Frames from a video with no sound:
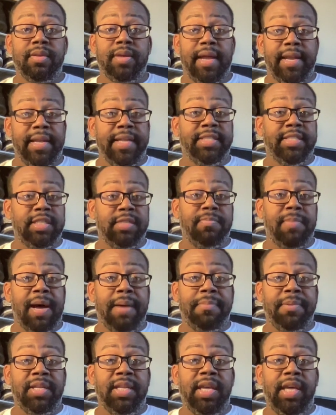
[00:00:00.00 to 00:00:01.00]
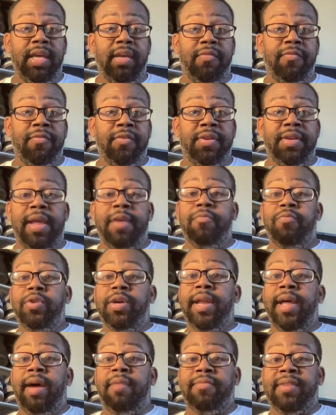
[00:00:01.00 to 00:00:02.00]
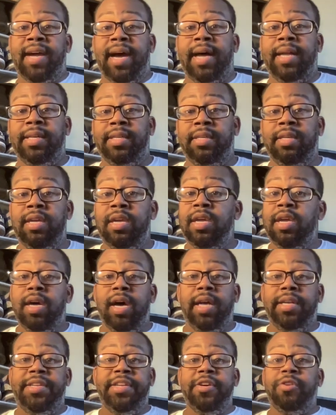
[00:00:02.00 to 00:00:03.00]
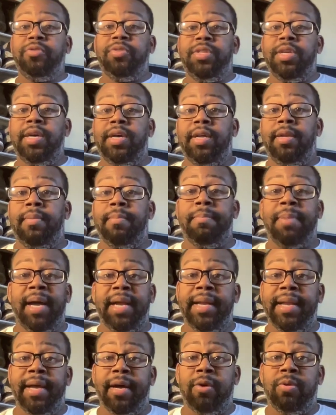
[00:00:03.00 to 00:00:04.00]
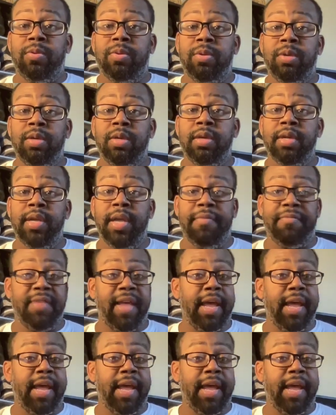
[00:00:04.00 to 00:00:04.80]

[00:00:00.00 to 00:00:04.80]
and this is my belief, they would have gotten a deal done by now. If